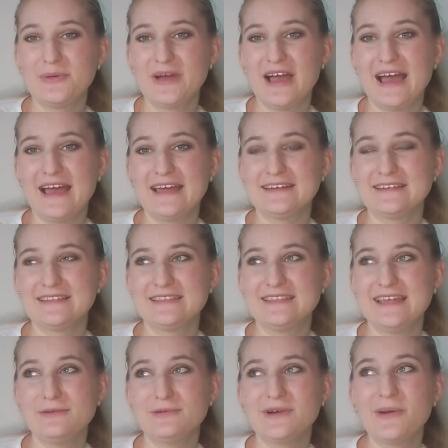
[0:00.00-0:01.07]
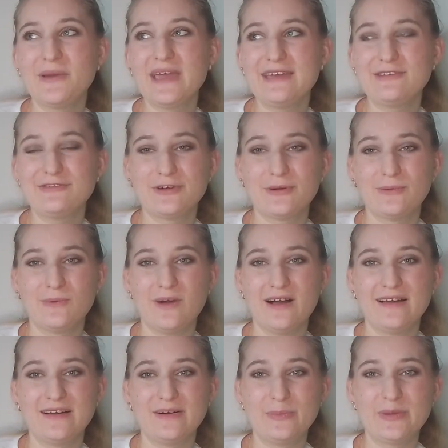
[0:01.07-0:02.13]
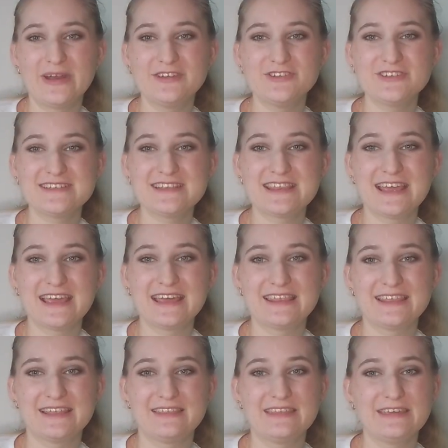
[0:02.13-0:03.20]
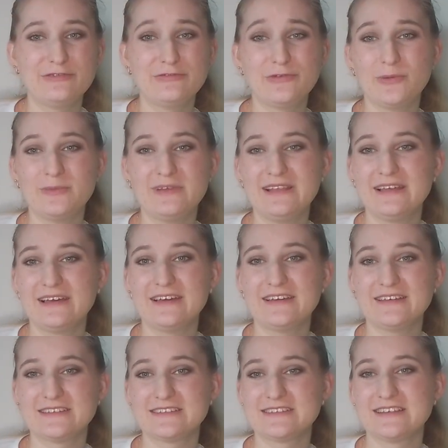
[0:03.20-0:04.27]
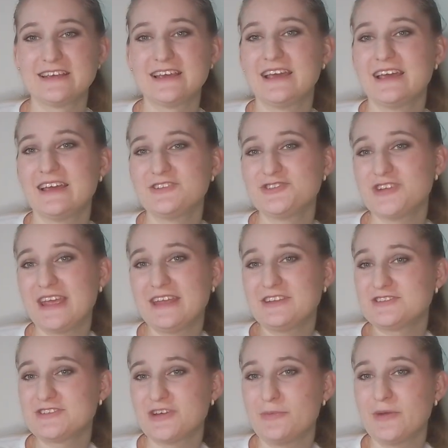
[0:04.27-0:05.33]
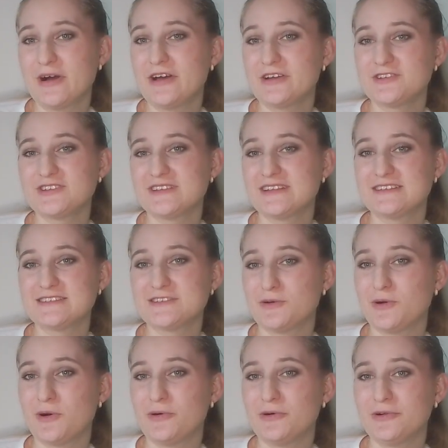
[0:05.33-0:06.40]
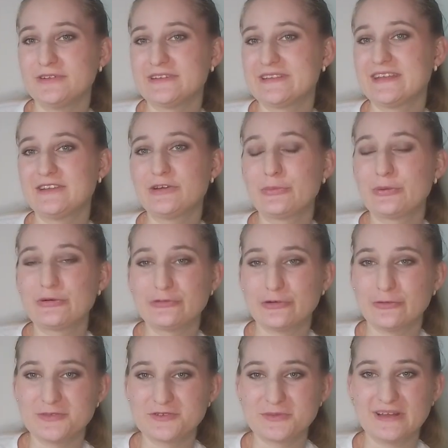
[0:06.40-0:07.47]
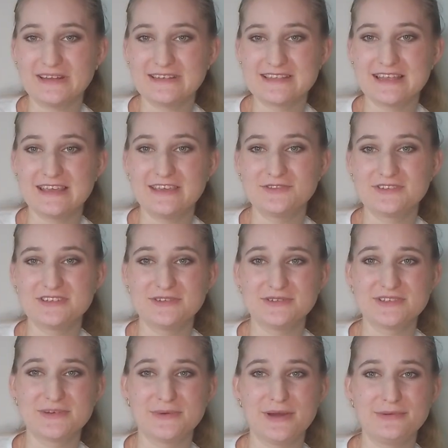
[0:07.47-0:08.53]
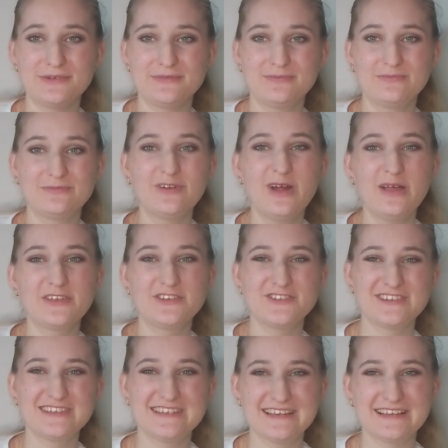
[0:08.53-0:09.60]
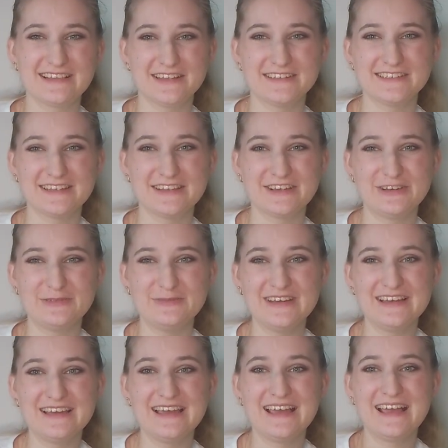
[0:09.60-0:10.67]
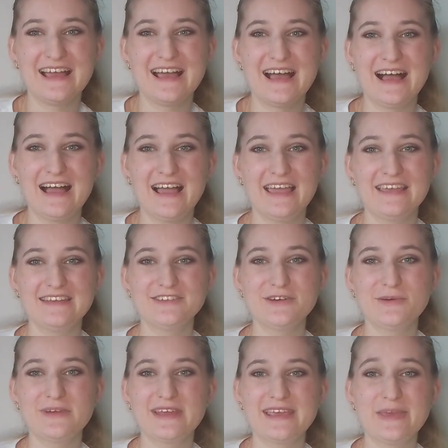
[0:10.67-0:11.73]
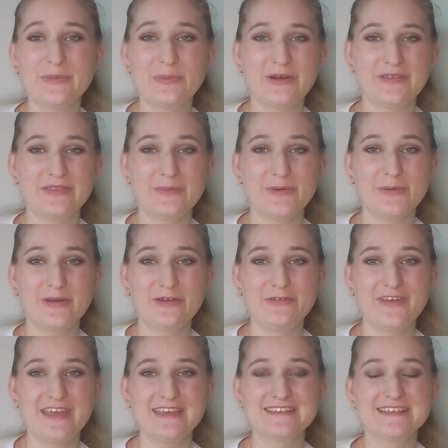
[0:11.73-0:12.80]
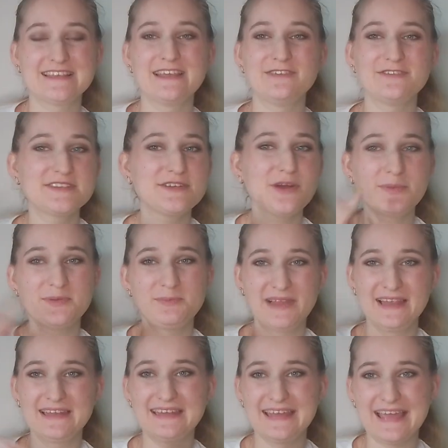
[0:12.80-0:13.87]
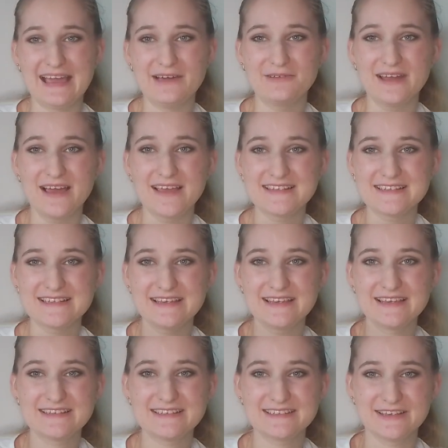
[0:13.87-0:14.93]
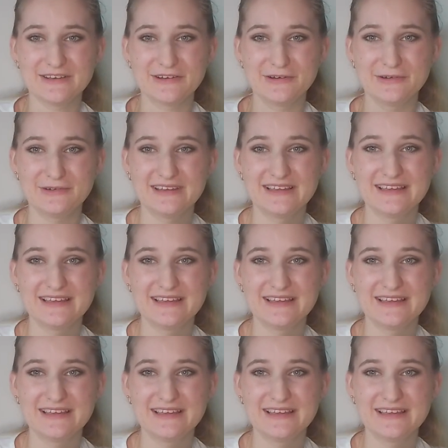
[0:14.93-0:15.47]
and they were okay for a while, but I just think that the formula has changed so much and they're so old and they don't perform as well as they used to, so I would rather just declutter them. I don't want to keep putting them on my face, and they've stopped blending out nicely, so